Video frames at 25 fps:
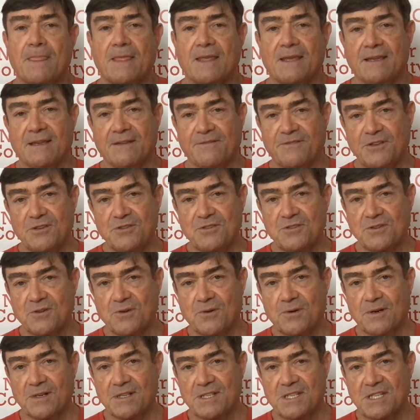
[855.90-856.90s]
if you
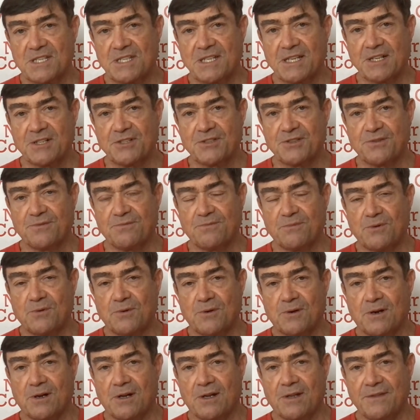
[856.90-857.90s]
score a 6 or
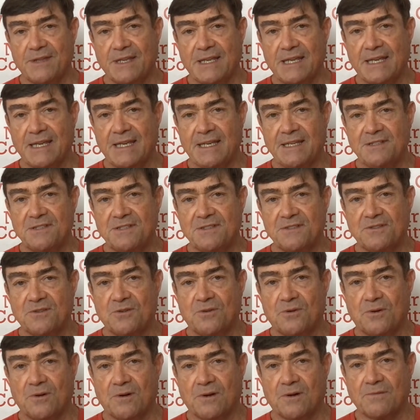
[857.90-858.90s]
more on the ACE
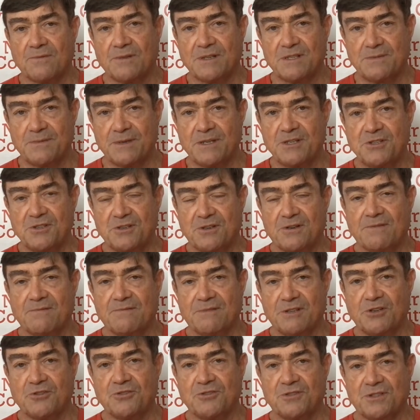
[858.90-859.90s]
score, which means
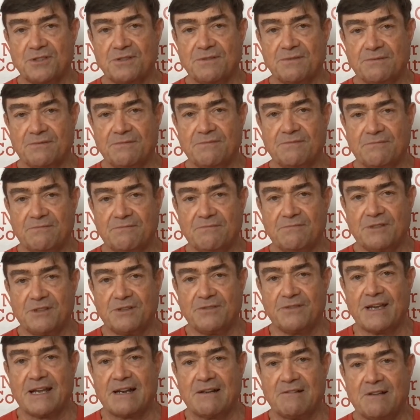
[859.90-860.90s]

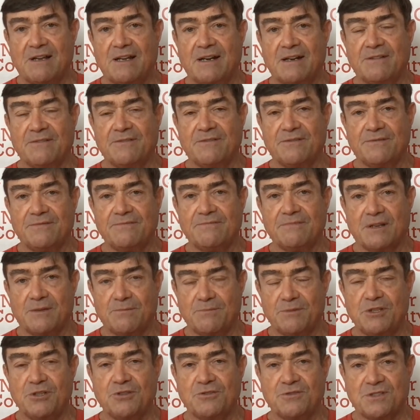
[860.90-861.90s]
you've had a lot of
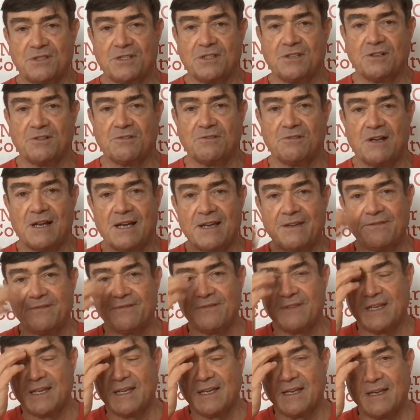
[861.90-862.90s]
abuse in your life,
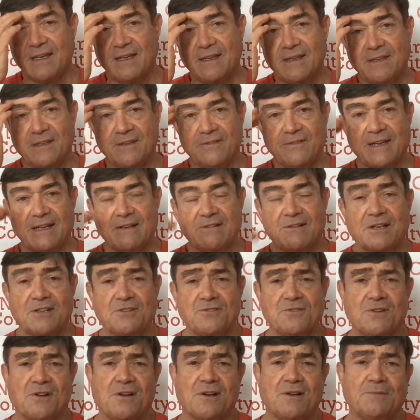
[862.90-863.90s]
you've had a lot
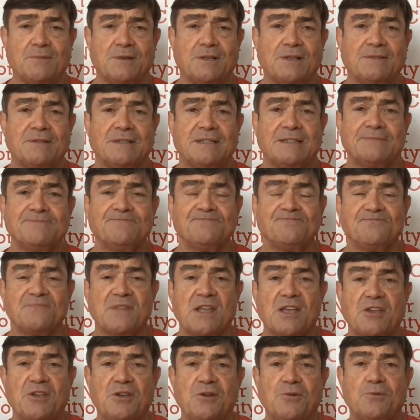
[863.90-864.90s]
of trauma,
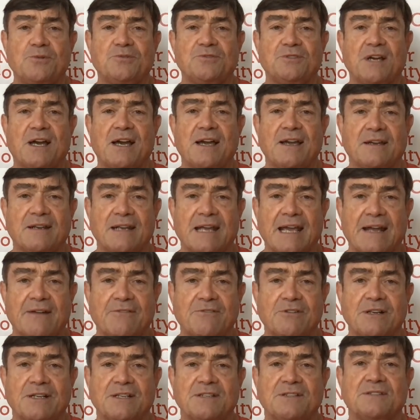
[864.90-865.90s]
you will die on
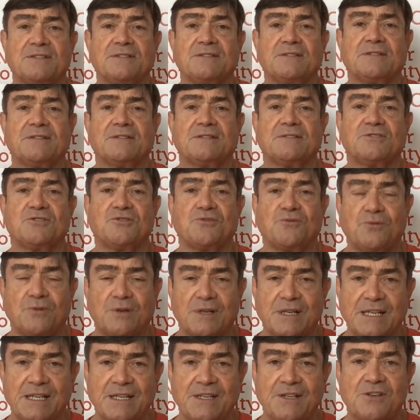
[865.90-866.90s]
average
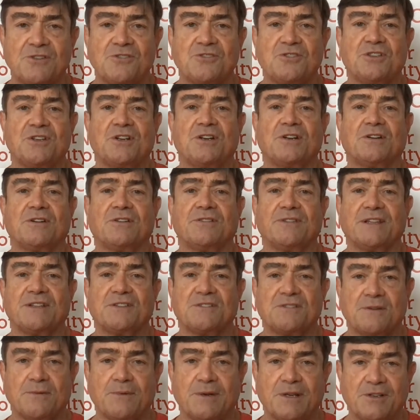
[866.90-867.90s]
20 years younger than
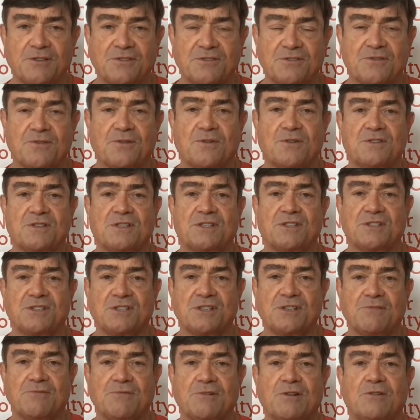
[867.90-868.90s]
someone who scores a
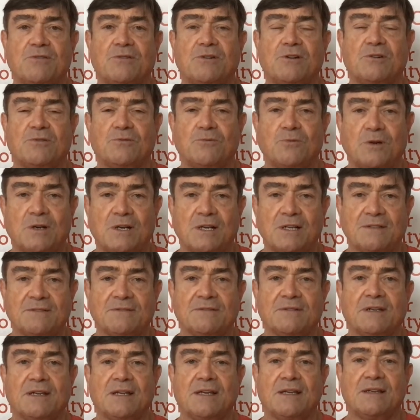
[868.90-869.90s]
0 or 1
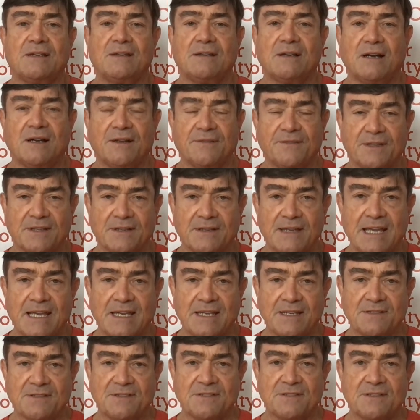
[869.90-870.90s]
on the
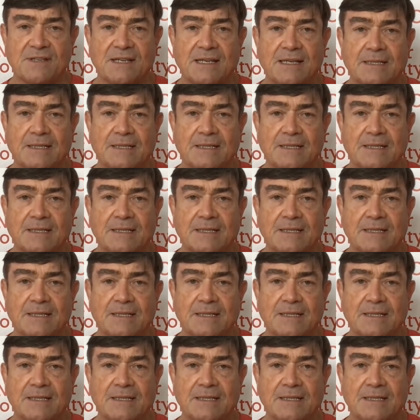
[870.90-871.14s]
ACE.